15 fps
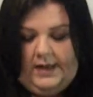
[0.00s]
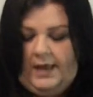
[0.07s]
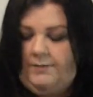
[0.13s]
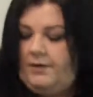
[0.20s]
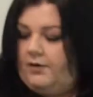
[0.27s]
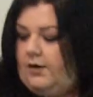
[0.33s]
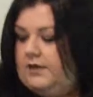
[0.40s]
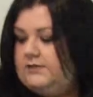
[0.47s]
I
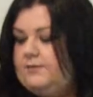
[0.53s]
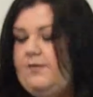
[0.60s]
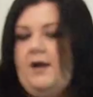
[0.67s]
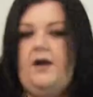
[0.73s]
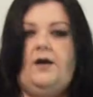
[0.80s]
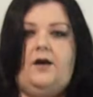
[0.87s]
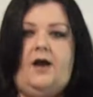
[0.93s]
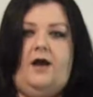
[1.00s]
came across a
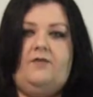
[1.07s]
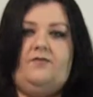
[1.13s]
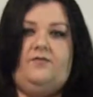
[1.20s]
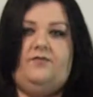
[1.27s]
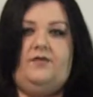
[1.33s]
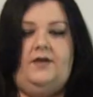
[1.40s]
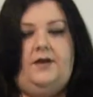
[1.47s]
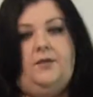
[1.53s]
paragraph
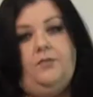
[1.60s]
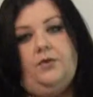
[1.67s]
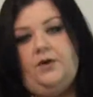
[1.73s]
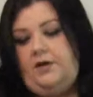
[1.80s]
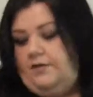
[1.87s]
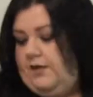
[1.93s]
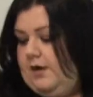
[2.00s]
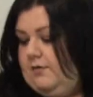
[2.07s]
in a
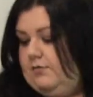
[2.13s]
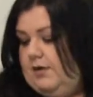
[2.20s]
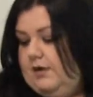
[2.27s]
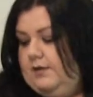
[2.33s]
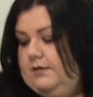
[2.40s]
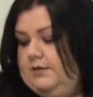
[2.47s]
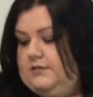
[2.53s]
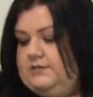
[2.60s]
book that I
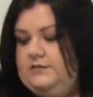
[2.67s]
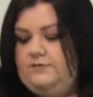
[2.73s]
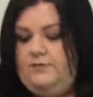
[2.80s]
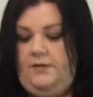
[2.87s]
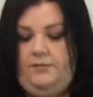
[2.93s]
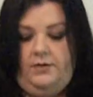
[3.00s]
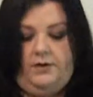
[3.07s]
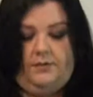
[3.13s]
read. This
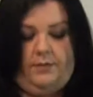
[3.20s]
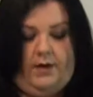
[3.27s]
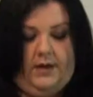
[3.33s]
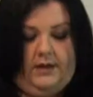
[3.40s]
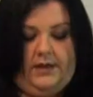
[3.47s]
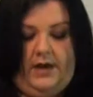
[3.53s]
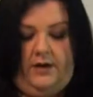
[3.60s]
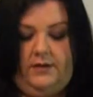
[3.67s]
is a book
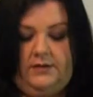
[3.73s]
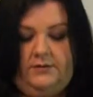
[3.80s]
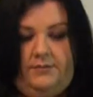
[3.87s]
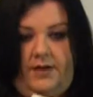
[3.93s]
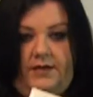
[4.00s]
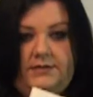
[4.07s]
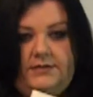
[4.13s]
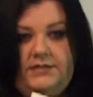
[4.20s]
by
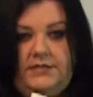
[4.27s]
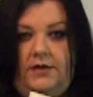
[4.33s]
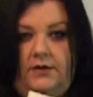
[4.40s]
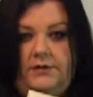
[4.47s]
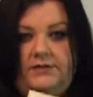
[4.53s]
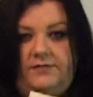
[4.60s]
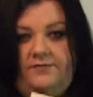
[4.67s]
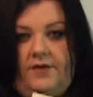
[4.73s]
Carolyn Mace. It's
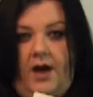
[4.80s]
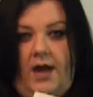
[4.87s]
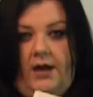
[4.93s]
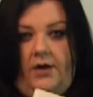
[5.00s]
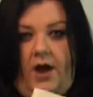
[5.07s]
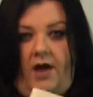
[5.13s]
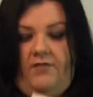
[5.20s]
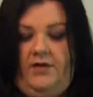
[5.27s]
called
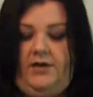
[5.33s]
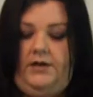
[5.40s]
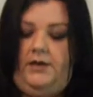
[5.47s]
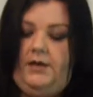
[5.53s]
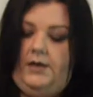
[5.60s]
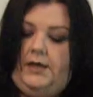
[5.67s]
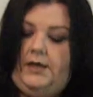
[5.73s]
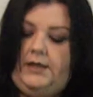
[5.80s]
Defy
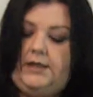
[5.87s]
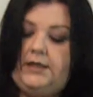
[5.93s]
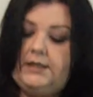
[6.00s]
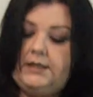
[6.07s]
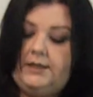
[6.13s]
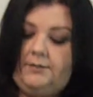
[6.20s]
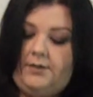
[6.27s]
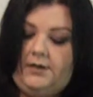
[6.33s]
Gravity,
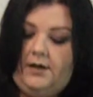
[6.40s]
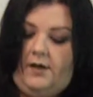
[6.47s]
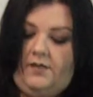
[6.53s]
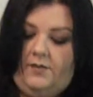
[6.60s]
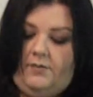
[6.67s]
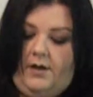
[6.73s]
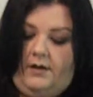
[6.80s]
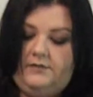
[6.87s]
Healing
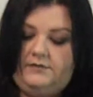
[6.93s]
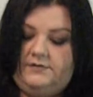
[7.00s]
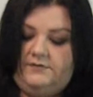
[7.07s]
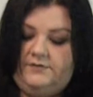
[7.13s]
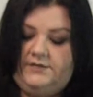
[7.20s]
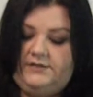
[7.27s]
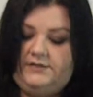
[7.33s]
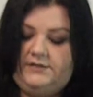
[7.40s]
Beyond the Bounds
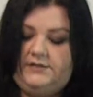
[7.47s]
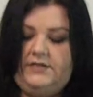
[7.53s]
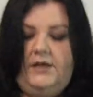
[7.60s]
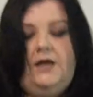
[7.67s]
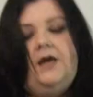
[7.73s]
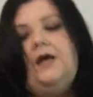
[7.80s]
of Reason.